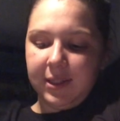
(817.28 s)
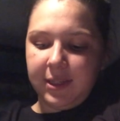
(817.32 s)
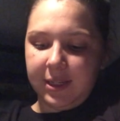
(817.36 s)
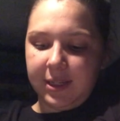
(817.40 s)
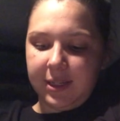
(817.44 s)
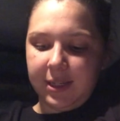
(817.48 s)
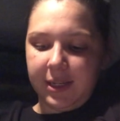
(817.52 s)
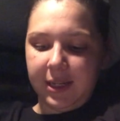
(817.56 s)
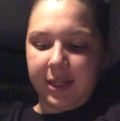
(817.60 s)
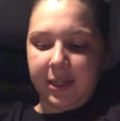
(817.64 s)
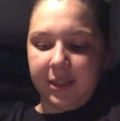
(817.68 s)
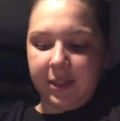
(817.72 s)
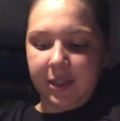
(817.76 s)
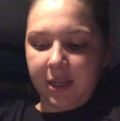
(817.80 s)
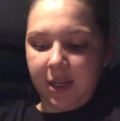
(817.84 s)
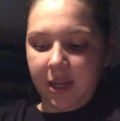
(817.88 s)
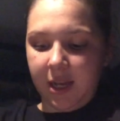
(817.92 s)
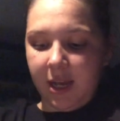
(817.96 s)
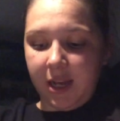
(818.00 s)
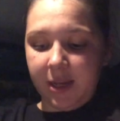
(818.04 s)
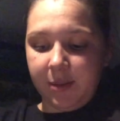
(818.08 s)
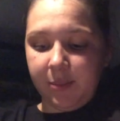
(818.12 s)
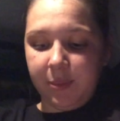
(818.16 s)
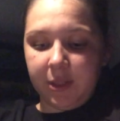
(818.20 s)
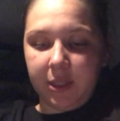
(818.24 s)
and
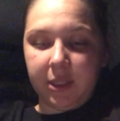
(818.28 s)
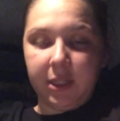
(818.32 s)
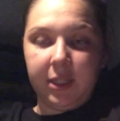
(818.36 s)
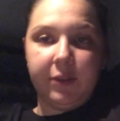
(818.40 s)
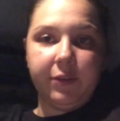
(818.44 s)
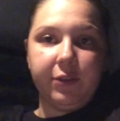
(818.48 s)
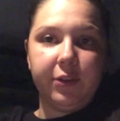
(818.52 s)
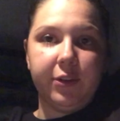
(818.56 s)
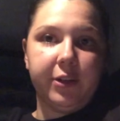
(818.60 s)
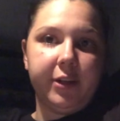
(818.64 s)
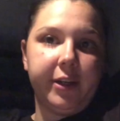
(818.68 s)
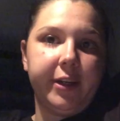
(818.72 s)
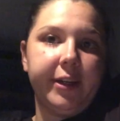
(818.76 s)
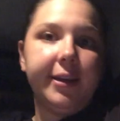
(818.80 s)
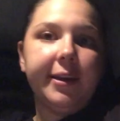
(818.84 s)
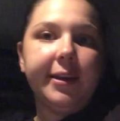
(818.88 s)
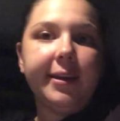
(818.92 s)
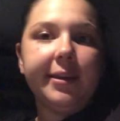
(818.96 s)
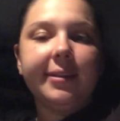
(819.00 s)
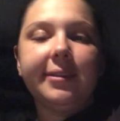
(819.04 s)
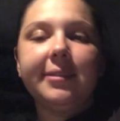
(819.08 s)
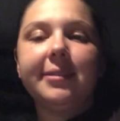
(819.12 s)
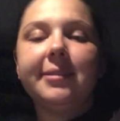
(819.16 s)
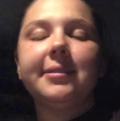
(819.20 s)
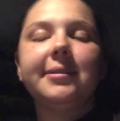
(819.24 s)
I believe her, I
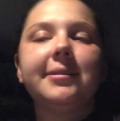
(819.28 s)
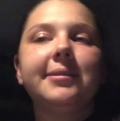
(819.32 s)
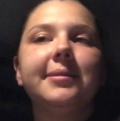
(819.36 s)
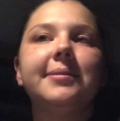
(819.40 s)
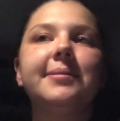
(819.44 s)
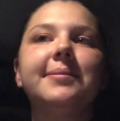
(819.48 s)
guess.